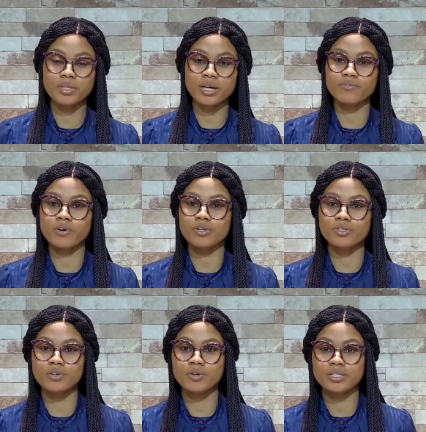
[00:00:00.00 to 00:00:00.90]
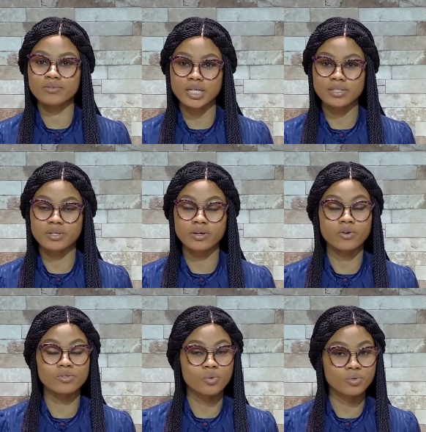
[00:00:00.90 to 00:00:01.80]
then, follow TOS TV Network
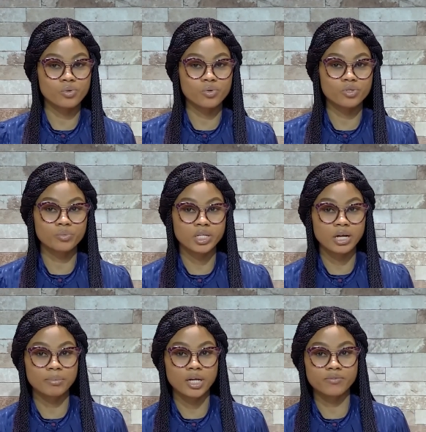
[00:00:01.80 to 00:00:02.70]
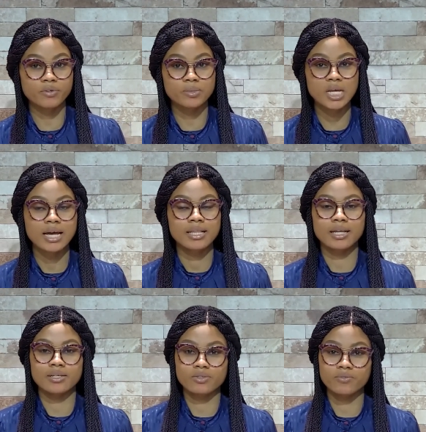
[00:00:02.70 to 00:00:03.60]
across all social media platforms.
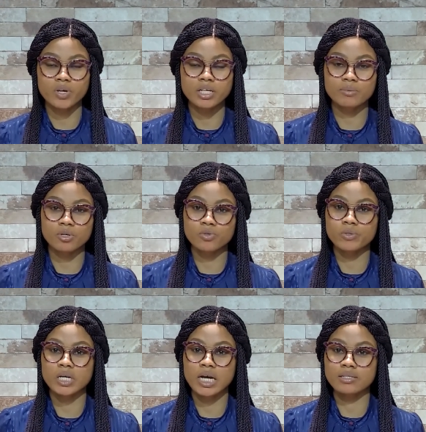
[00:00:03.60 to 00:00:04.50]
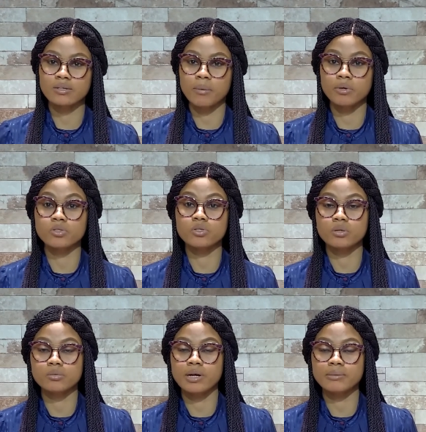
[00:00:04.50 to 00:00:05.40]
That's on Facebook, Twitter, Instagram, and also
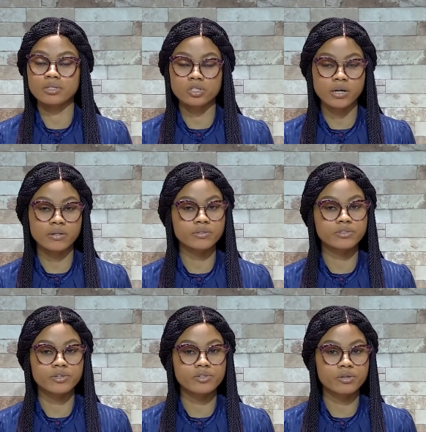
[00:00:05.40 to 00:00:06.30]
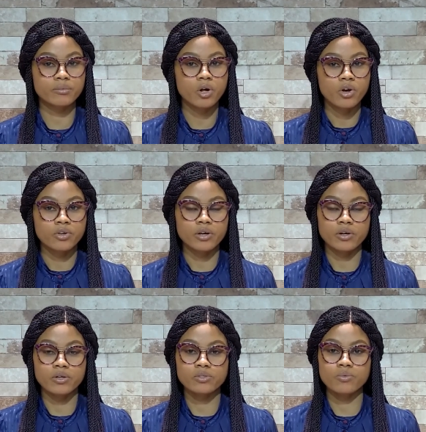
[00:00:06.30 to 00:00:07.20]
subscribe to the channel on YouTube. You
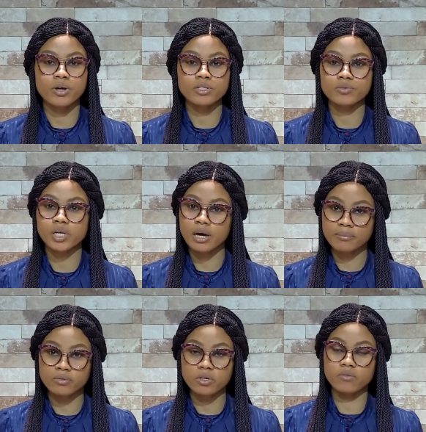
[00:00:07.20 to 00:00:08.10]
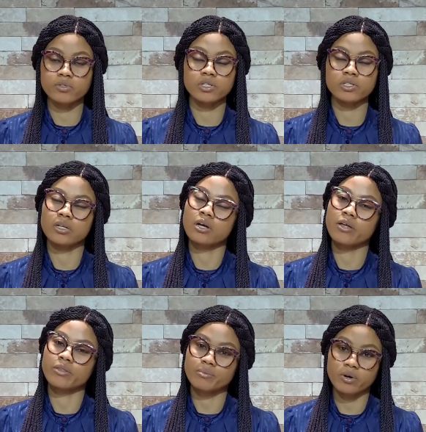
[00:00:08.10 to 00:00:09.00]
can also watch a recap of The Conversation and
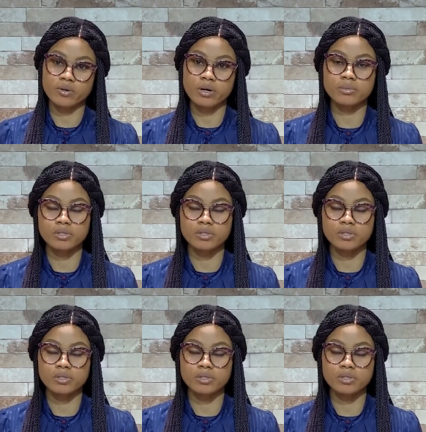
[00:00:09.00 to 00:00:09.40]
other programs on